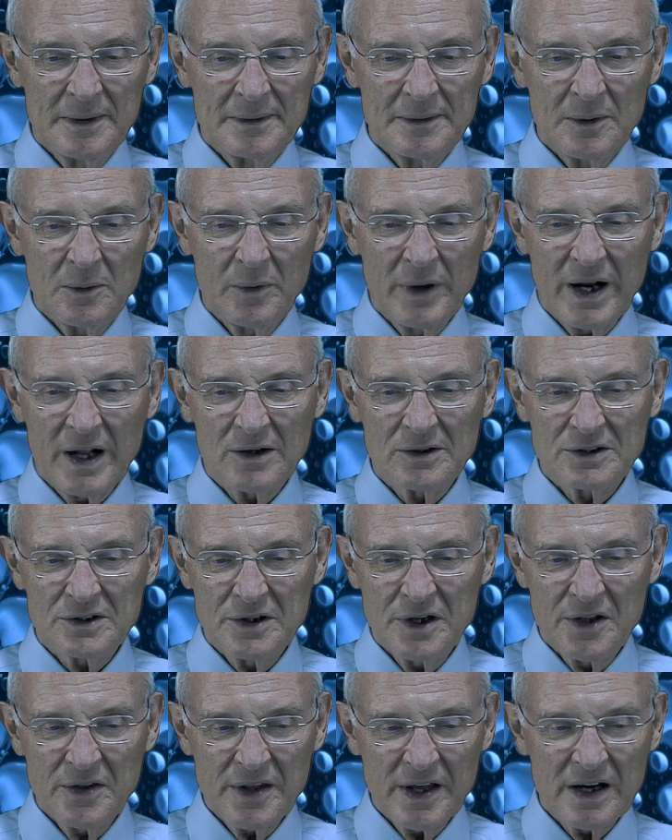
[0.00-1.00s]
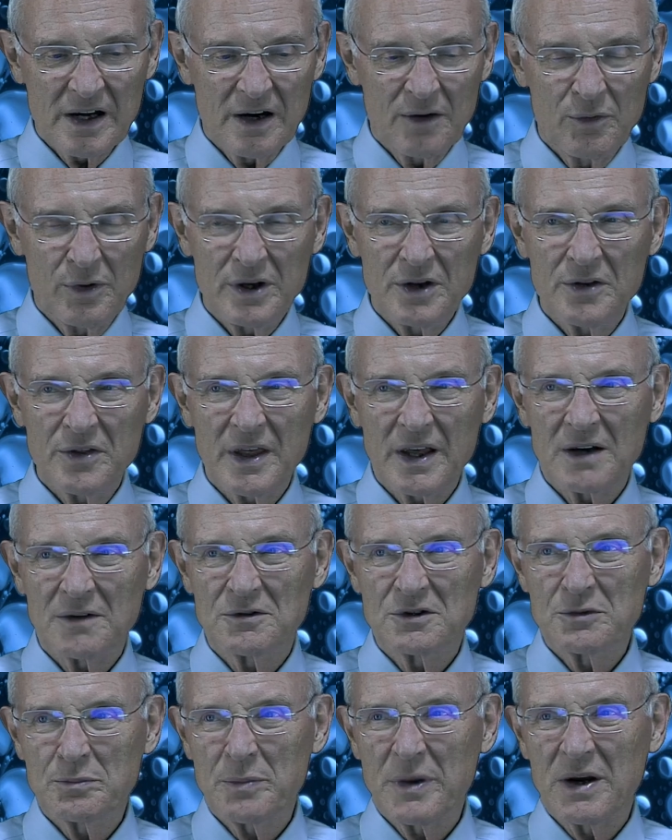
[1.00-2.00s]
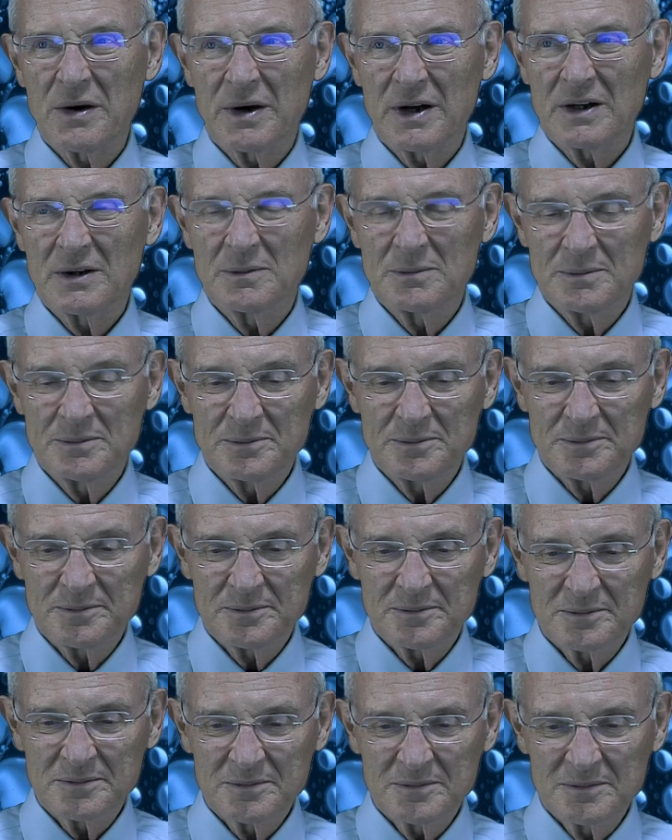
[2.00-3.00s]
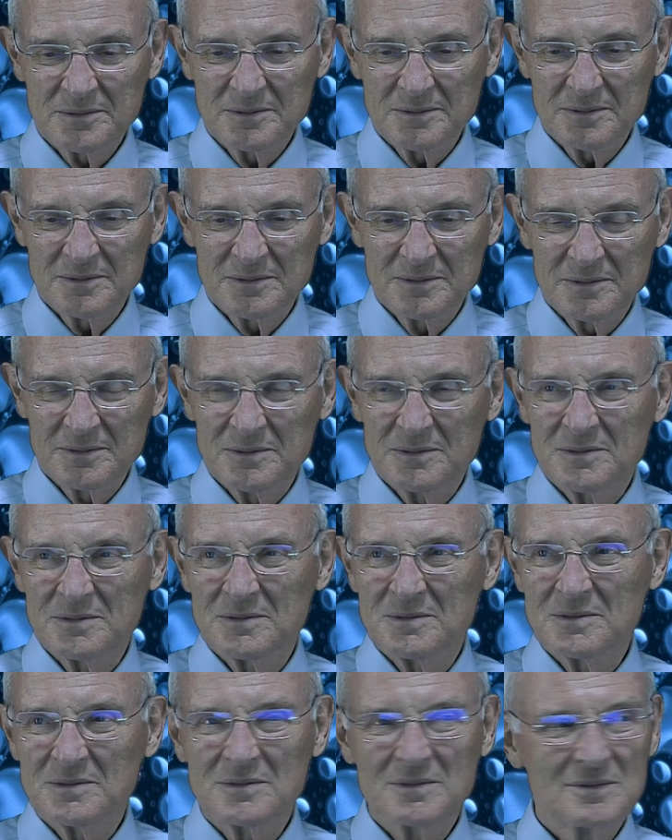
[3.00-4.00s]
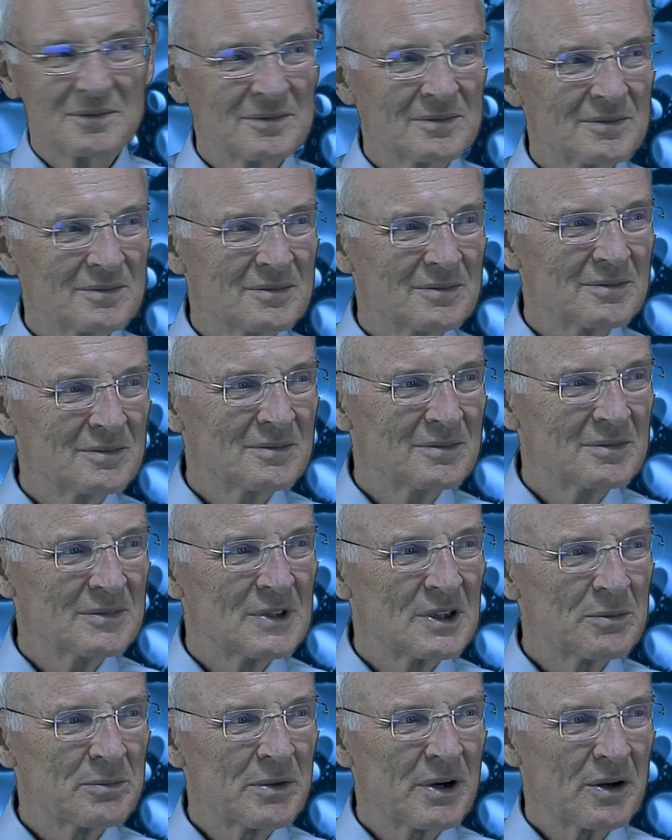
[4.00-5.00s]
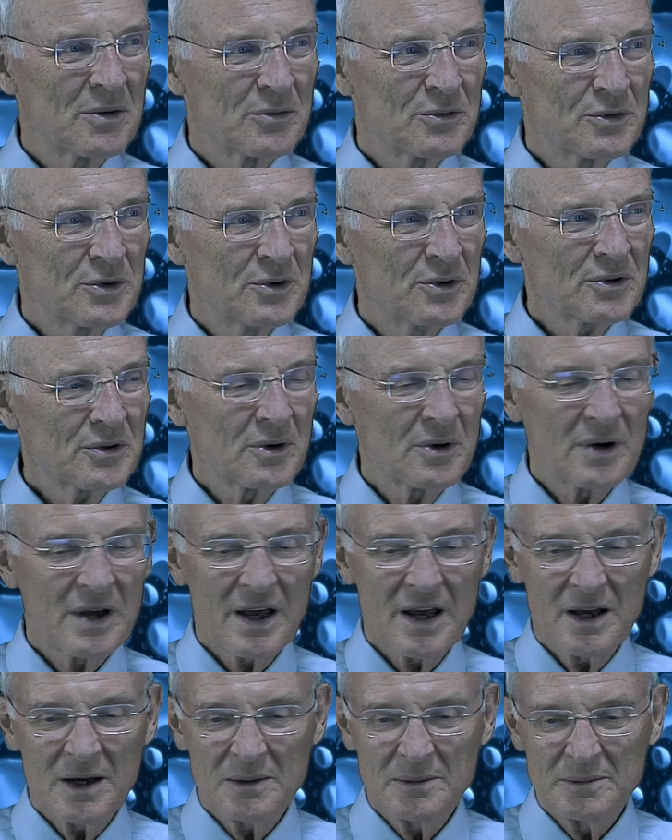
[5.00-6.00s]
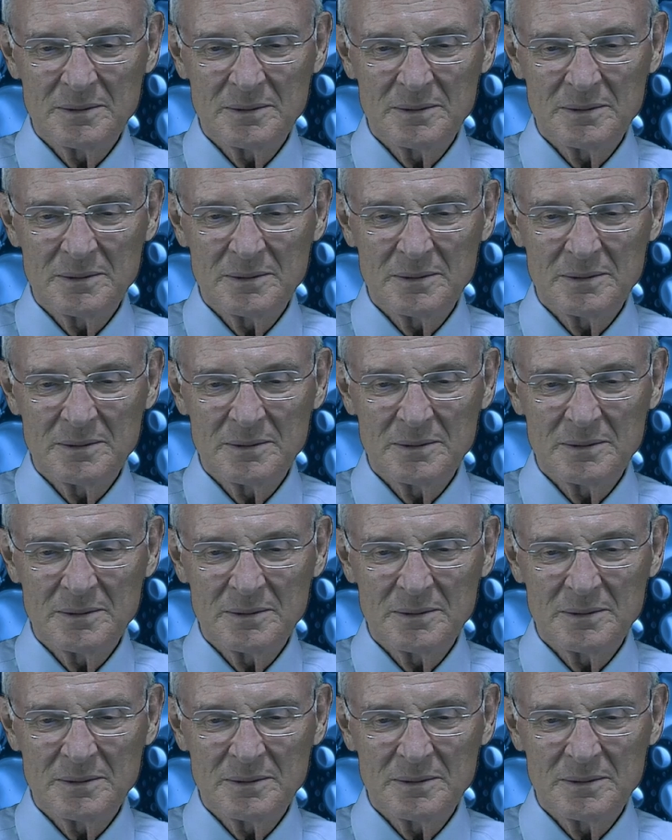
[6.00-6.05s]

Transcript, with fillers: What else do you think of when you think of spirit? Spirit of truth. Spirit of truth, okay.